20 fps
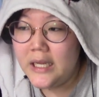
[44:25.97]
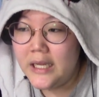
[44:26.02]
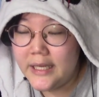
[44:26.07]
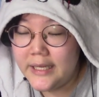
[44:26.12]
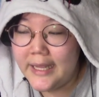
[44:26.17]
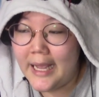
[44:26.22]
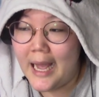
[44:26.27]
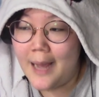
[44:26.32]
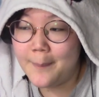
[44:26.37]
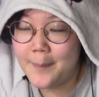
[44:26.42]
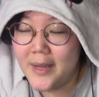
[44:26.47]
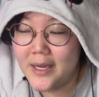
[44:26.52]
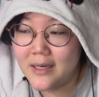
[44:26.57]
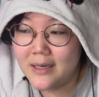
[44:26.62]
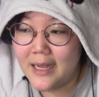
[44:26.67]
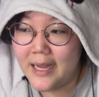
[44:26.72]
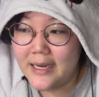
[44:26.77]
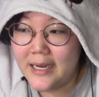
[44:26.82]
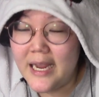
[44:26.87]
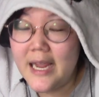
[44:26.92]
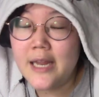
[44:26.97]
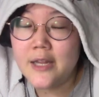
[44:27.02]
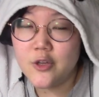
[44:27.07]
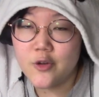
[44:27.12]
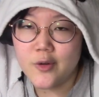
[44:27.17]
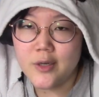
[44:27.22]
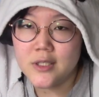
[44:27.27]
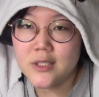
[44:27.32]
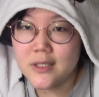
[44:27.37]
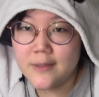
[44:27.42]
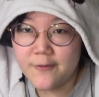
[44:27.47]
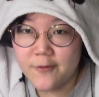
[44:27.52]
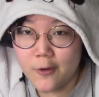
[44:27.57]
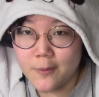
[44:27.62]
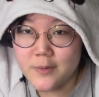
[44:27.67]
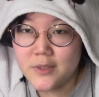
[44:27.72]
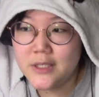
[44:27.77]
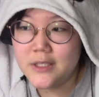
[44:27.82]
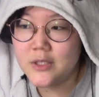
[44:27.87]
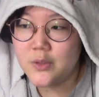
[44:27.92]
gap in like interest from
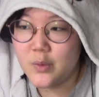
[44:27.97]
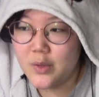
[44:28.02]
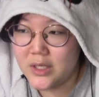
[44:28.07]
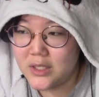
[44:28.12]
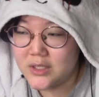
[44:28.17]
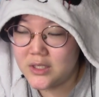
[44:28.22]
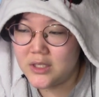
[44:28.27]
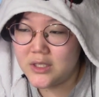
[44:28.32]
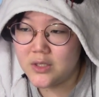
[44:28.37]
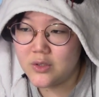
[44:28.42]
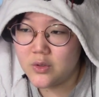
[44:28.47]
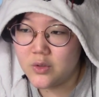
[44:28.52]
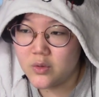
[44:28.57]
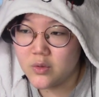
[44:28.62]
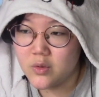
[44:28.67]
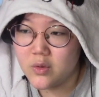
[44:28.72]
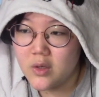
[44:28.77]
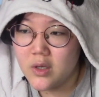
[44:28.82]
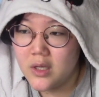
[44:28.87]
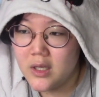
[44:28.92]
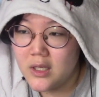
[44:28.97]
season 1 and season 2.